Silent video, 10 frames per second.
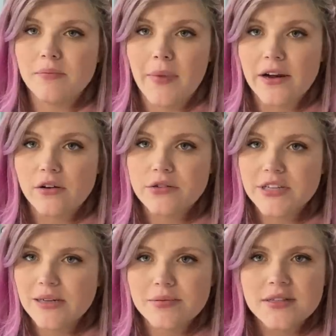Micro
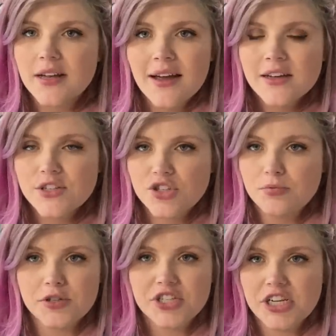Tips,
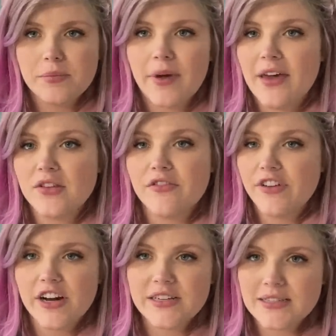super cheap, and they're
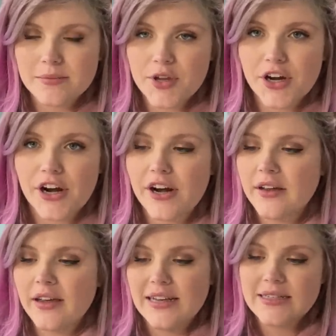very similar
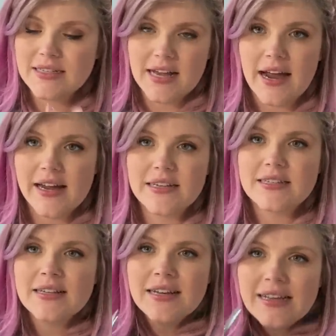in
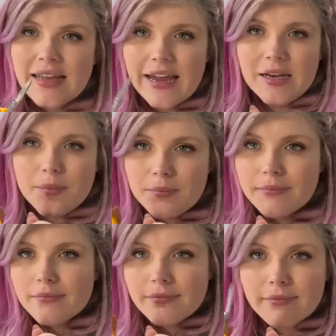size
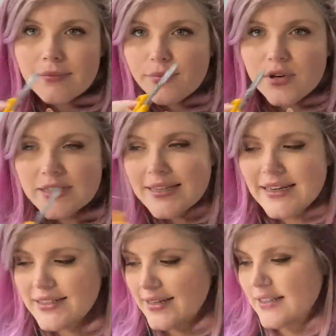and
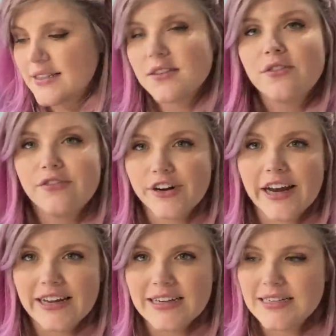preciseness for
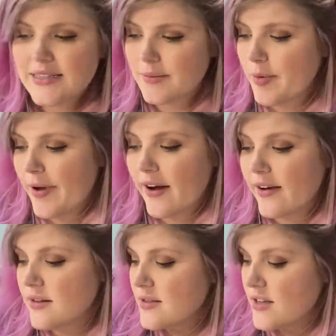getting into zipper
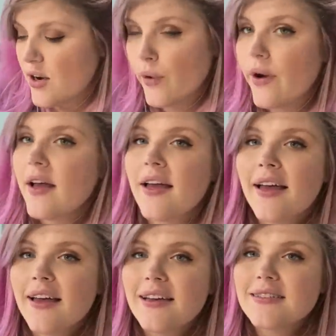pockets. So
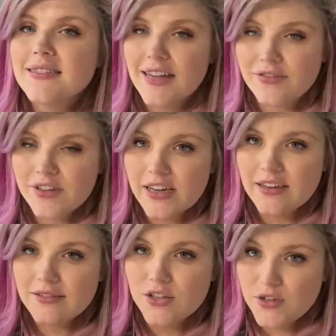
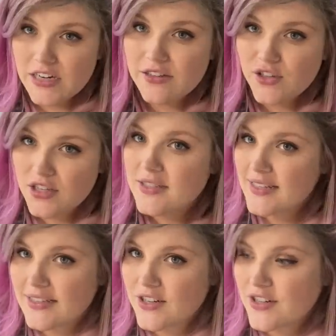definitely you need good
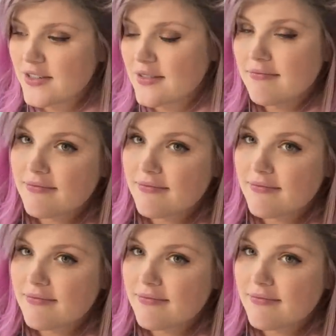scissors.